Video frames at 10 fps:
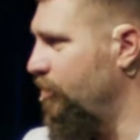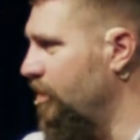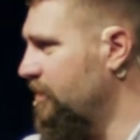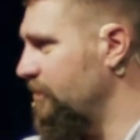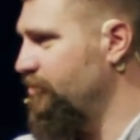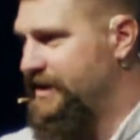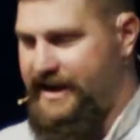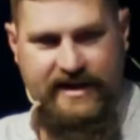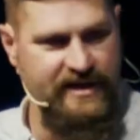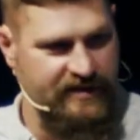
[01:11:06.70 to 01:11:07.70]
Paul could have put
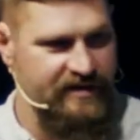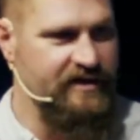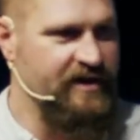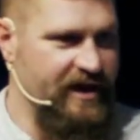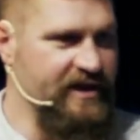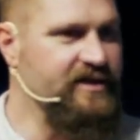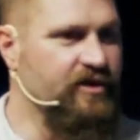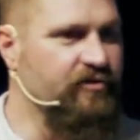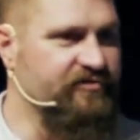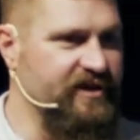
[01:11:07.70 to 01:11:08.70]
any, any of
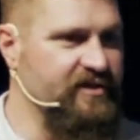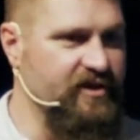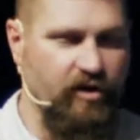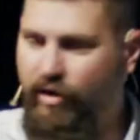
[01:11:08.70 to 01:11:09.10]
those in there.